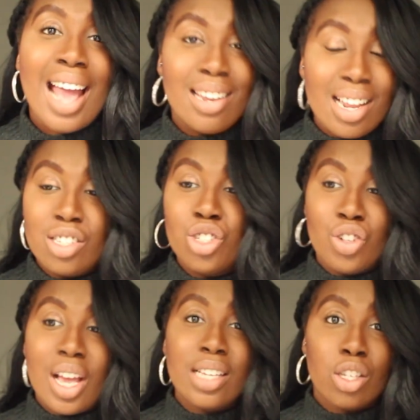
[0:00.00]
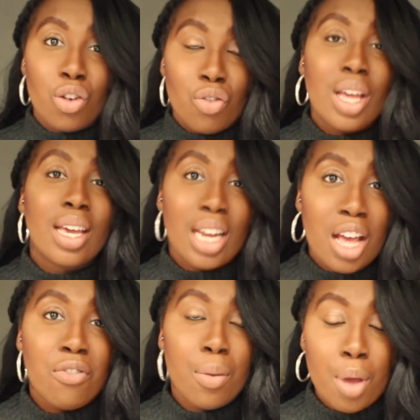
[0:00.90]
And dentistry as a career can
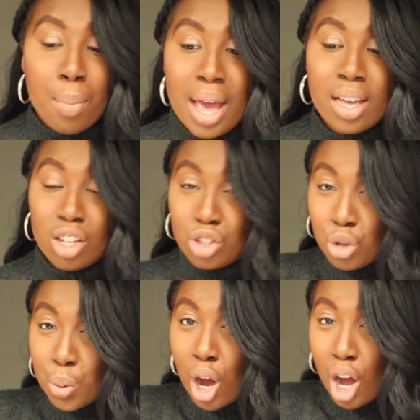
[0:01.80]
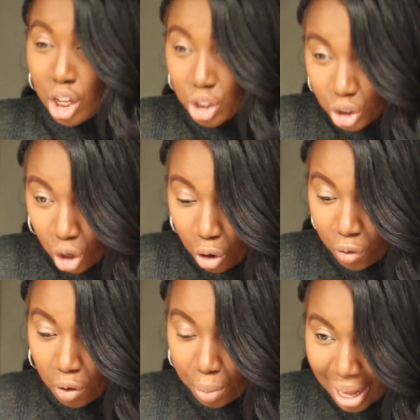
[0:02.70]
F up your back, because you are hunched
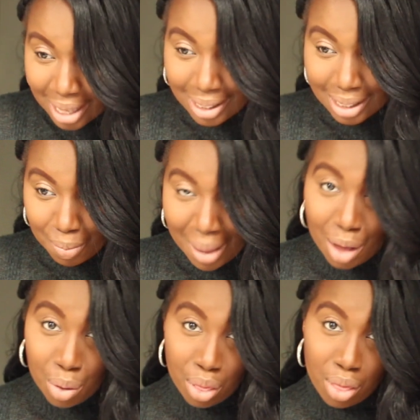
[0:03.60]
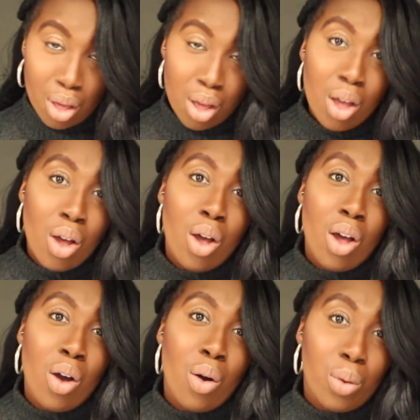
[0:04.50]
over a person's mouth
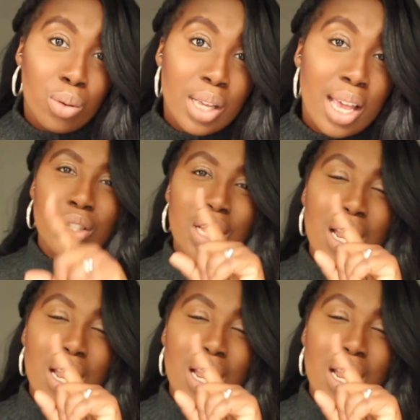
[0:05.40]
all day.